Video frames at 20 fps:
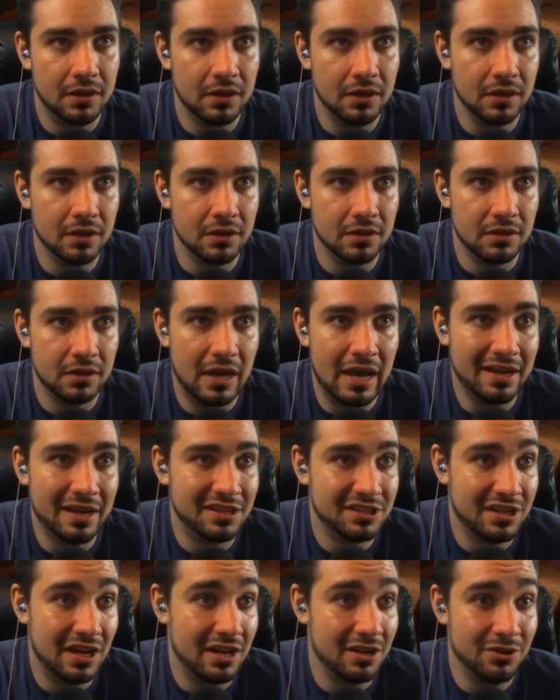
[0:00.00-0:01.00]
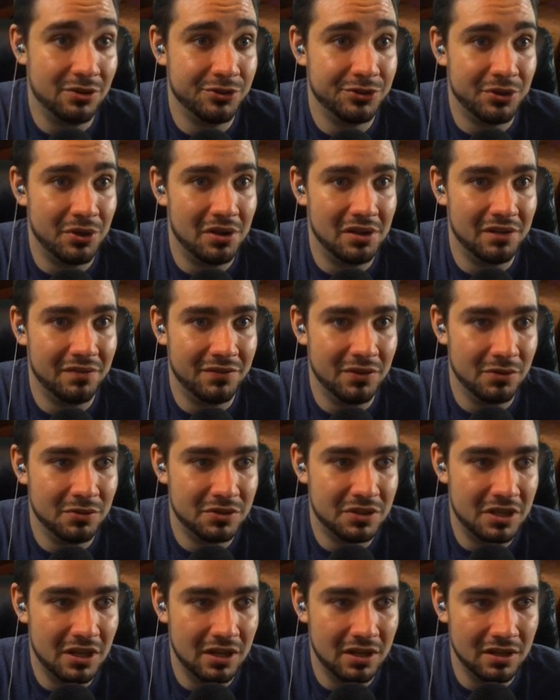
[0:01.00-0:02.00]
It exiles all of
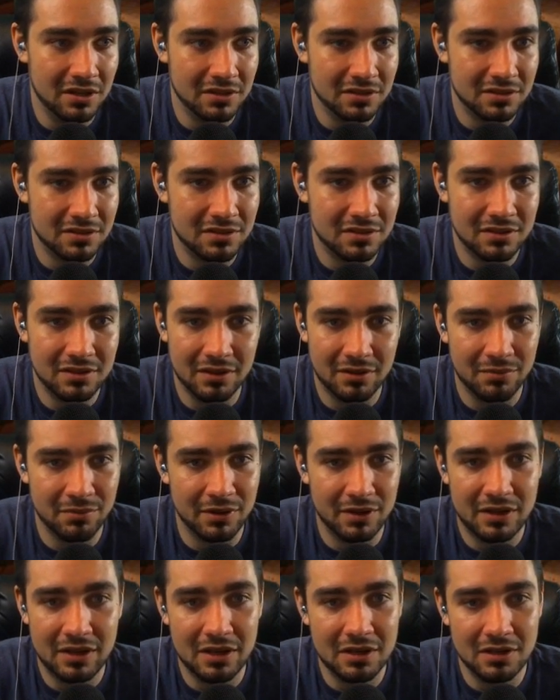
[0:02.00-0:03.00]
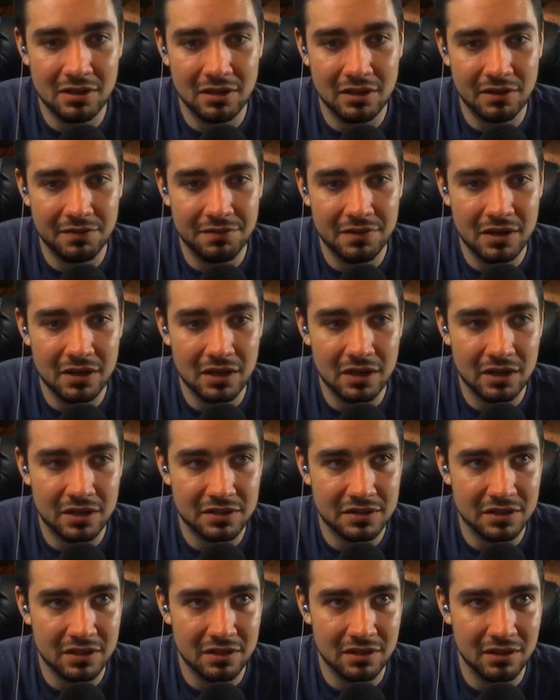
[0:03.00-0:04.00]
those things, like Rekindling
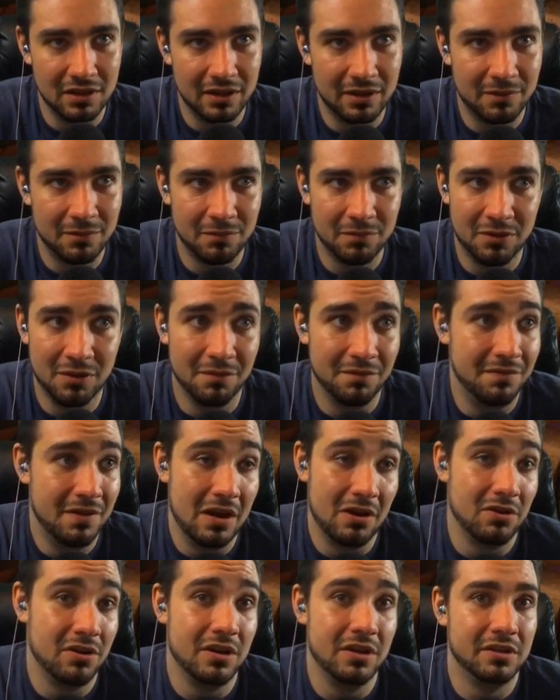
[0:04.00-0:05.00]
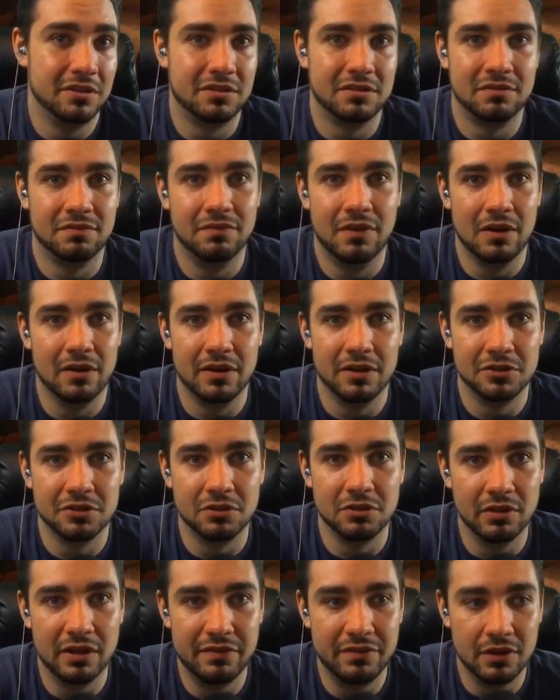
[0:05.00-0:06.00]
Phoenix and like the various
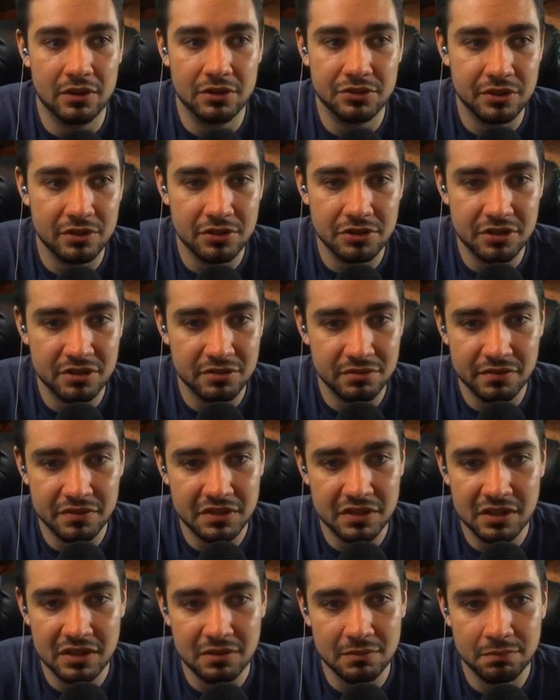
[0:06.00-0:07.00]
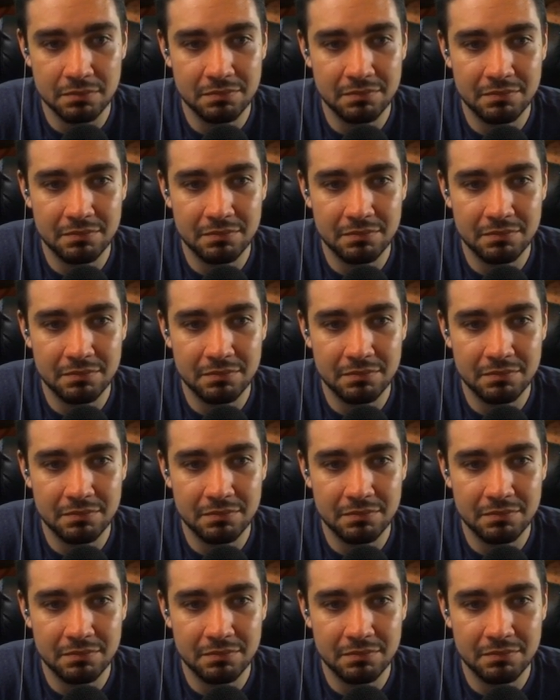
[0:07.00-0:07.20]
graveyard synergies we've seen